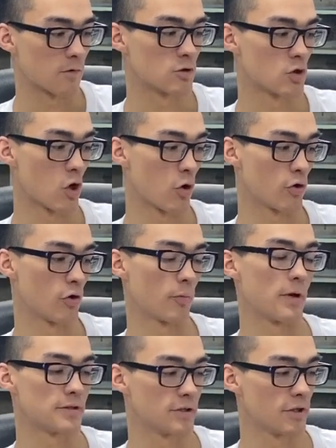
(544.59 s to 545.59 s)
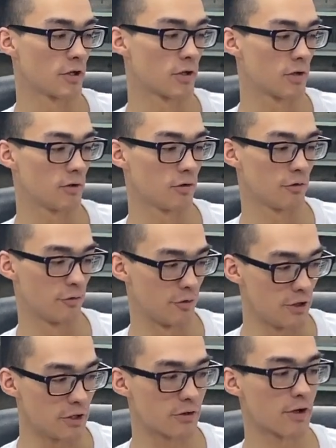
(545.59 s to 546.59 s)
So you're basically
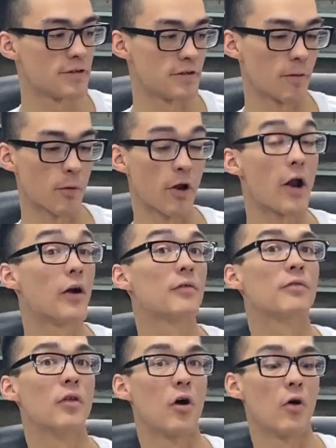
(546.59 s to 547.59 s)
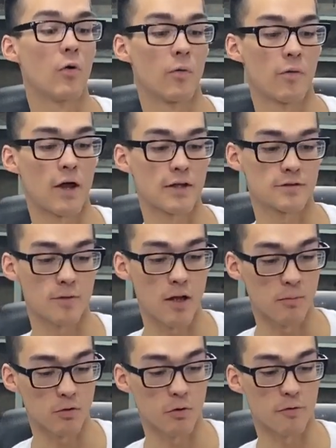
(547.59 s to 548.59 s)
decreasing the amount of airflow that's
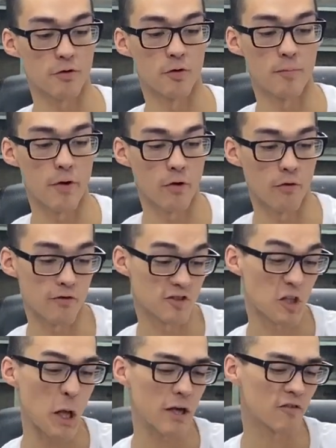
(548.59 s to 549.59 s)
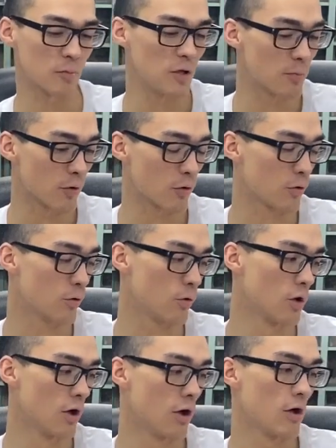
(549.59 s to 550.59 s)
able to go through your barrel. There's a lot of people
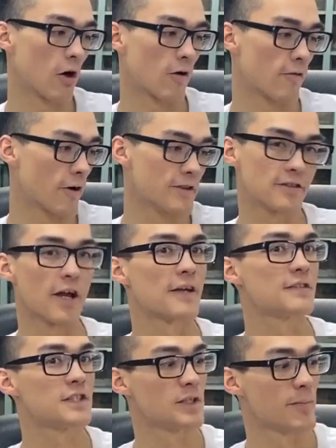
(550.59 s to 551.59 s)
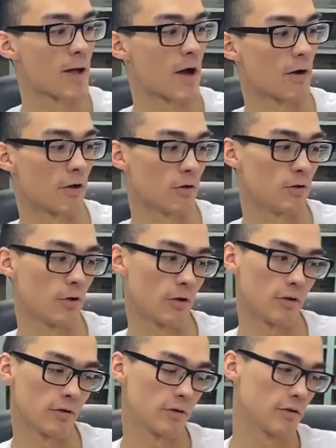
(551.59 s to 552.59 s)
who are very sciencey about it, who
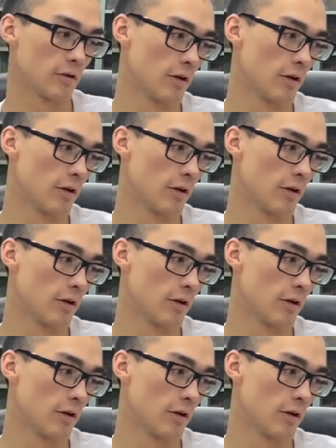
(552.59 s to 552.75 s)
can